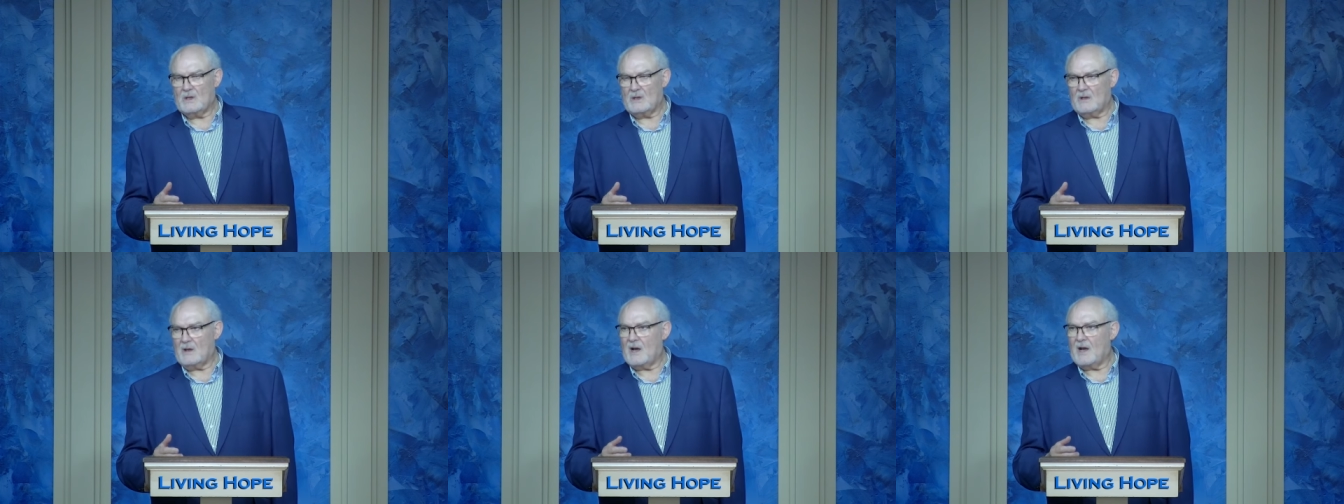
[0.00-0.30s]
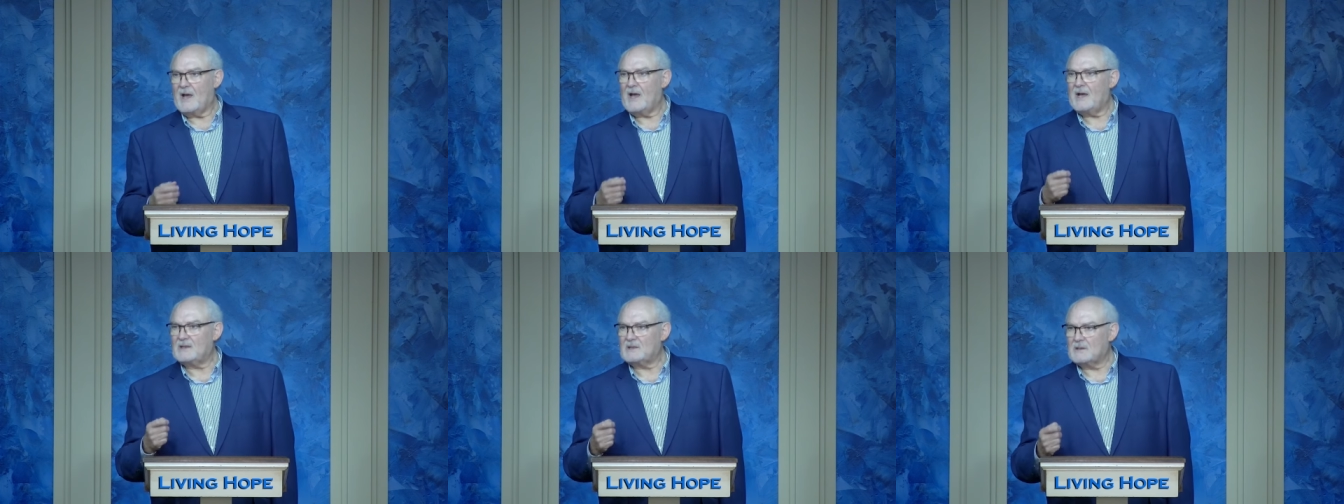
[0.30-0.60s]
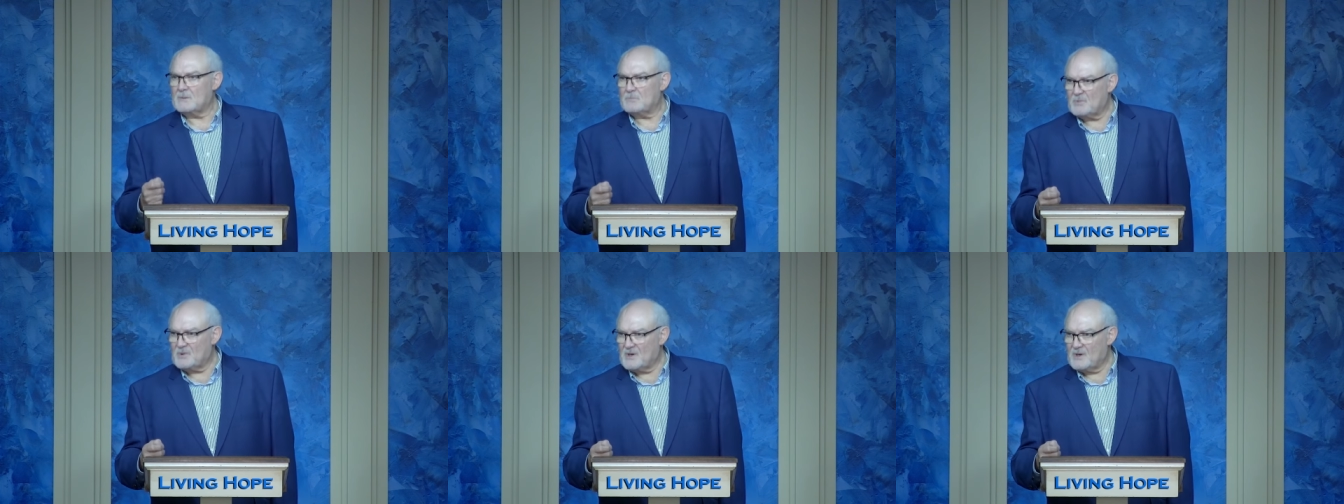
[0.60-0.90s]
I had
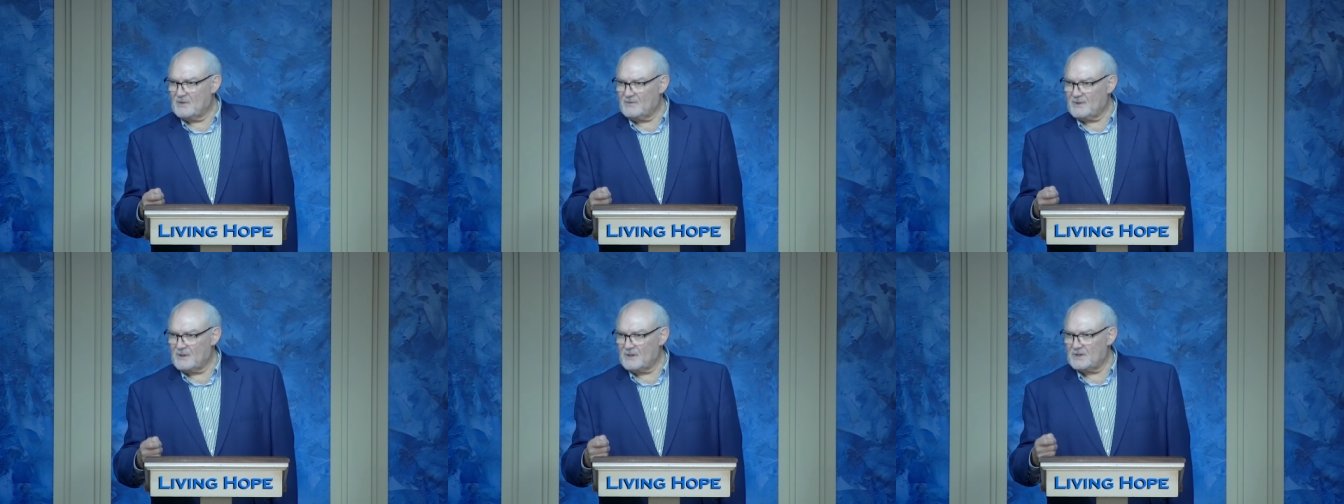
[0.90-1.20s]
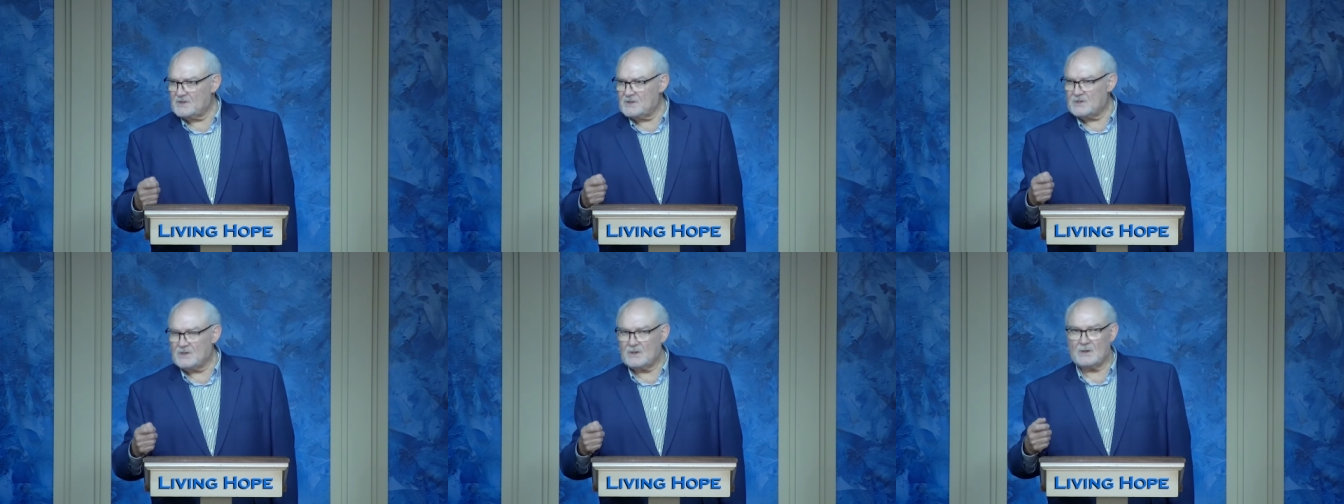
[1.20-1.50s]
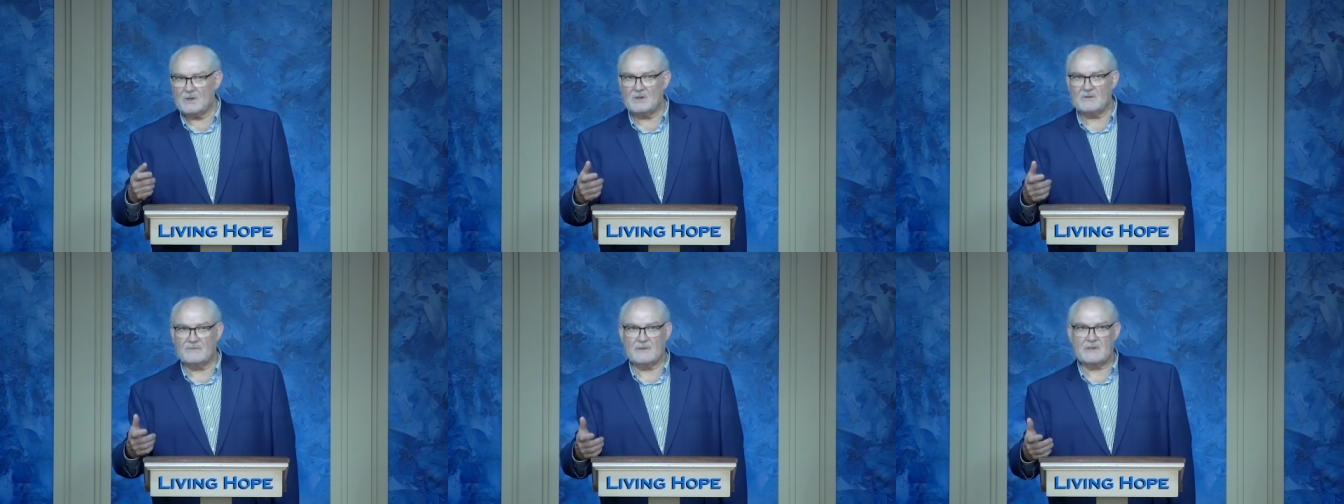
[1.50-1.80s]
the privilege
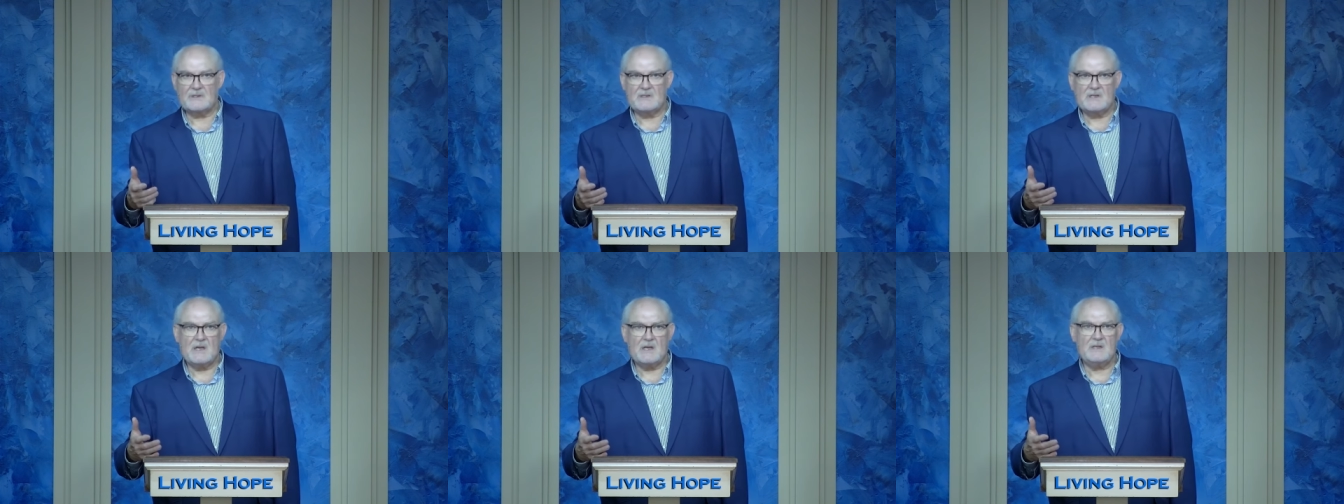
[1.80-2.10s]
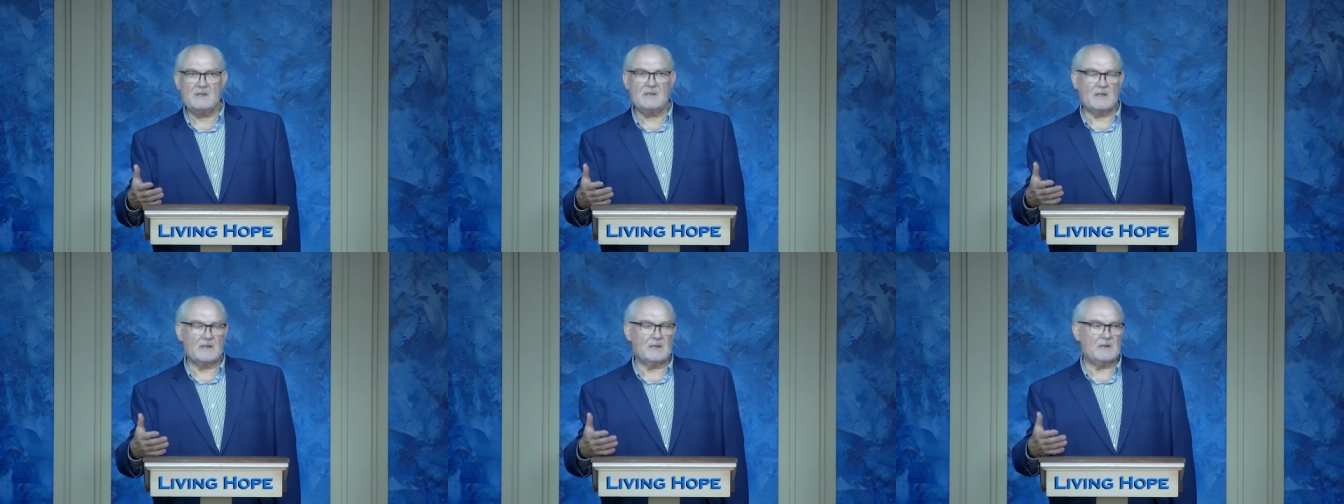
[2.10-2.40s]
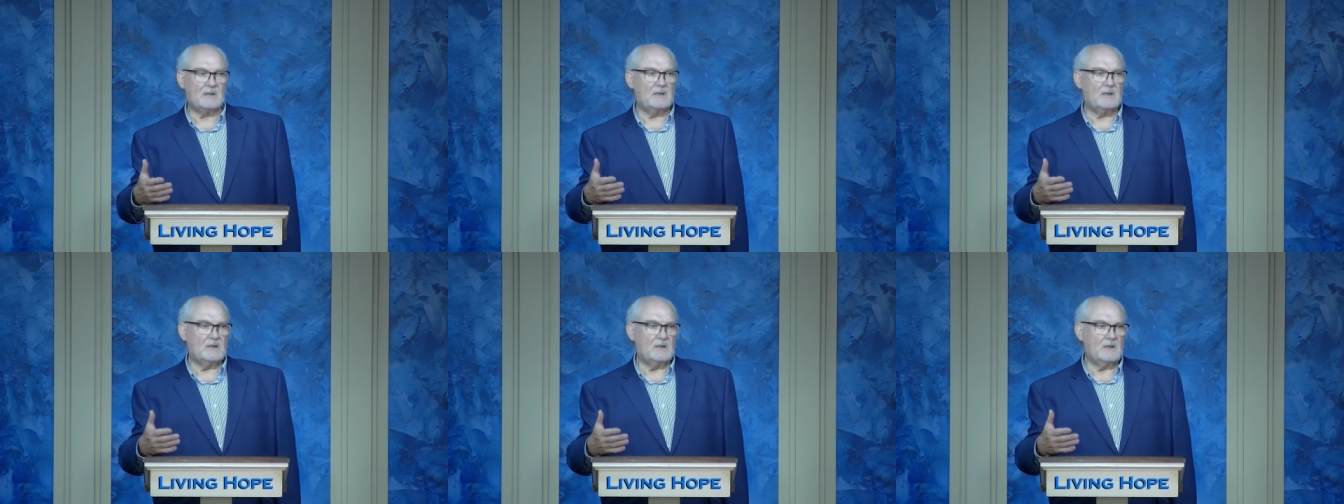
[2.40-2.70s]
of attending